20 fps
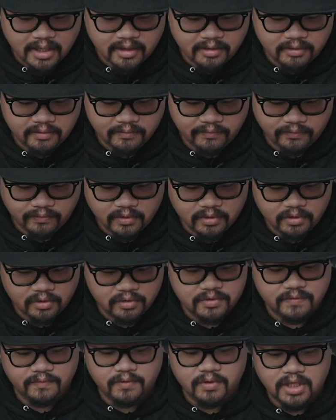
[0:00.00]
pattern, for
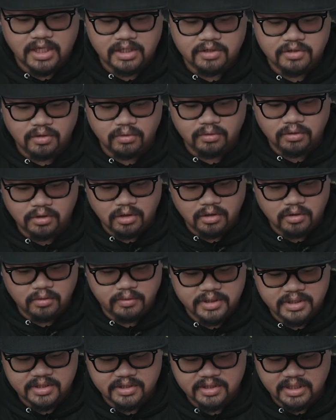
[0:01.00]
those of you that don't
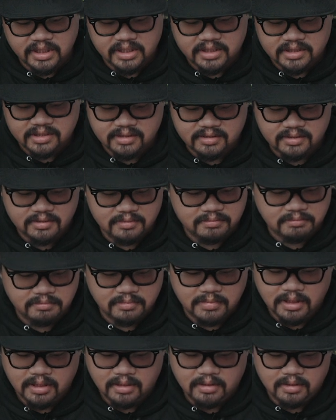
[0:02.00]
know, is
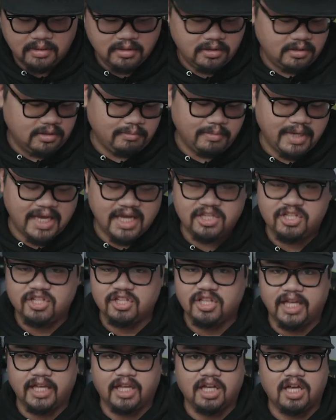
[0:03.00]

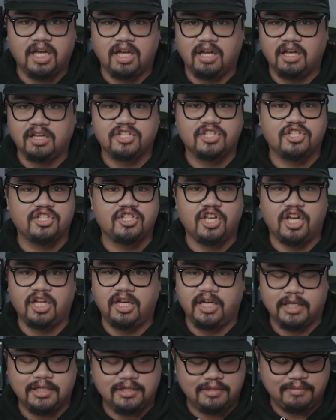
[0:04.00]
imagine like a
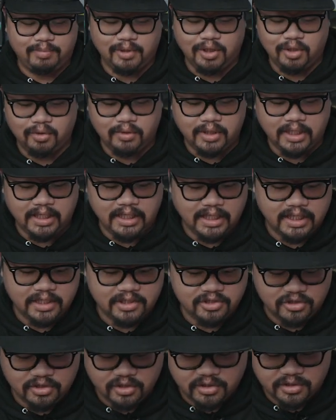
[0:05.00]
sun exploding and
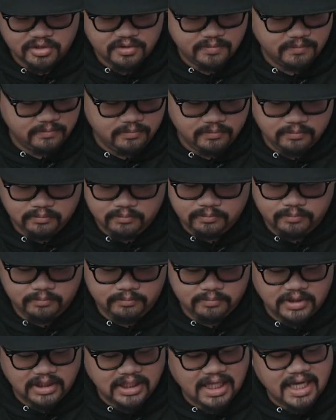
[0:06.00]
it's just
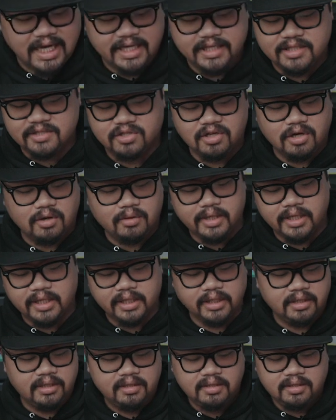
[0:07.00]
lines
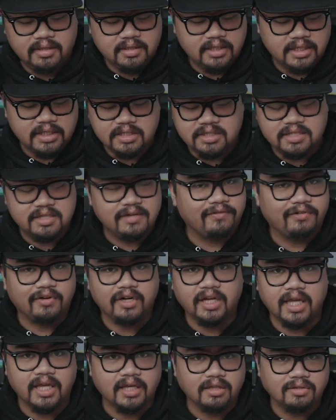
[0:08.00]
going in
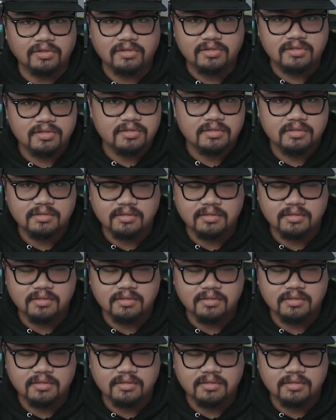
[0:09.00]
different angles.